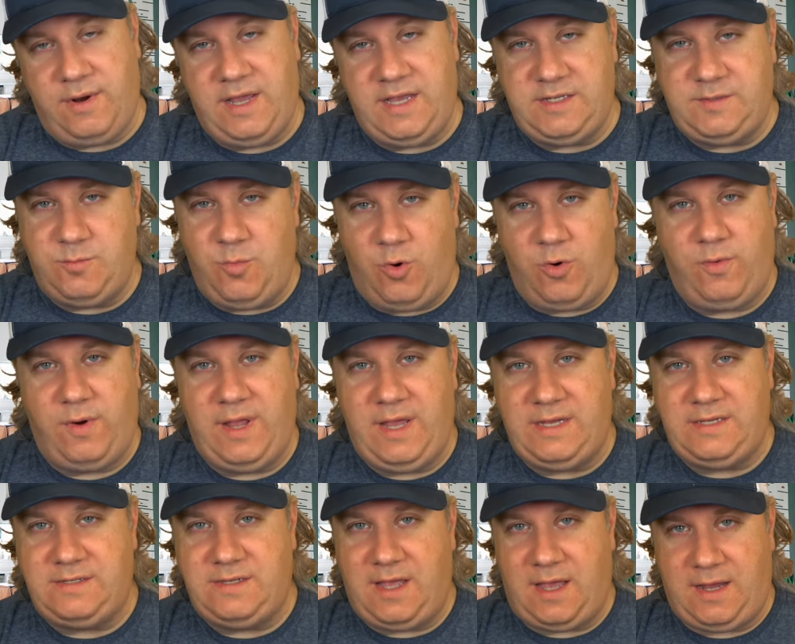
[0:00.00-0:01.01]
rigs, more
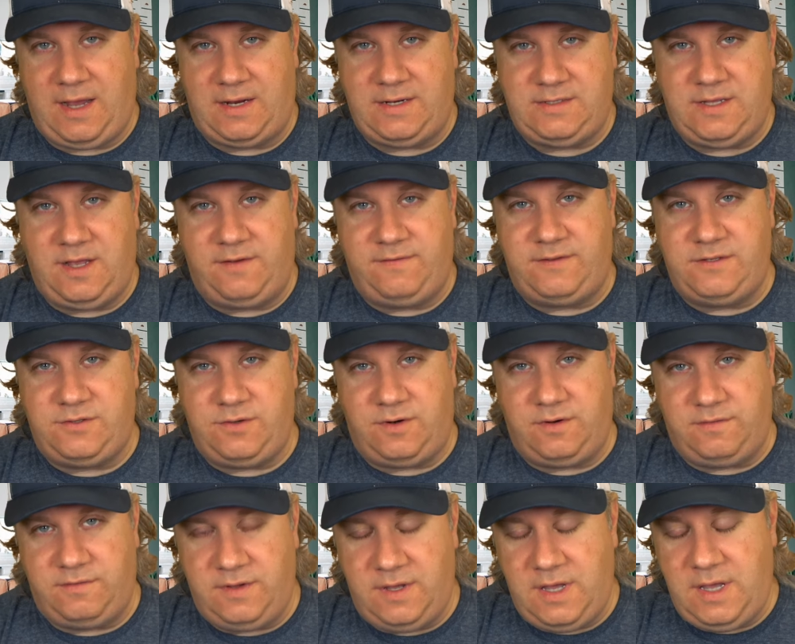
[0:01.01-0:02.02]
rigs, that kind of stuff, and sort
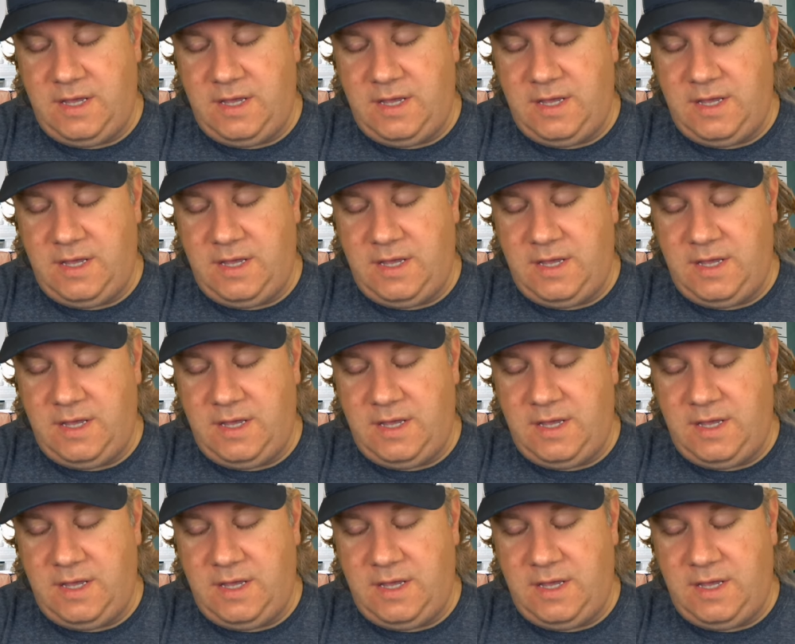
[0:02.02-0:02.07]
of